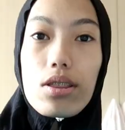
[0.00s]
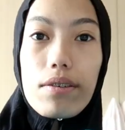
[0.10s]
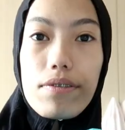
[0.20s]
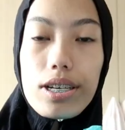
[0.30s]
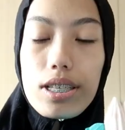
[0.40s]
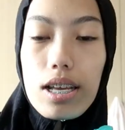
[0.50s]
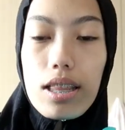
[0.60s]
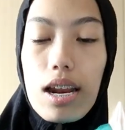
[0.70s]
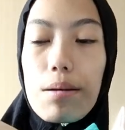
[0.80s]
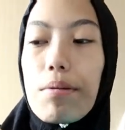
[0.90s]
so the first
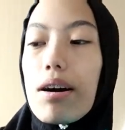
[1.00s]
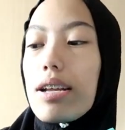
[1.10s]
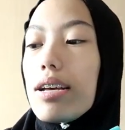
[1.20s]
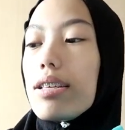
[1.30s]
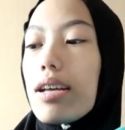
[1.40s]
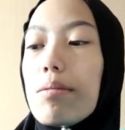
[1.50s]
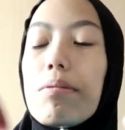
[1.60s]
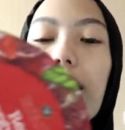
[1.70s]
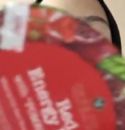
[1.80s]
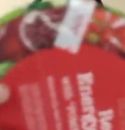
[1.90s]
thing that I bought is
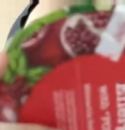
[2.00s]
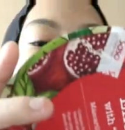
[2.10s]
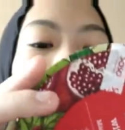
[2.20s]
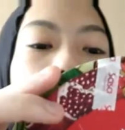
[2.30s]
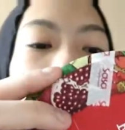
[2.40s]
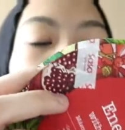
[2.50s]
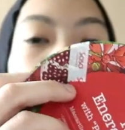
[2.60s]
I bought this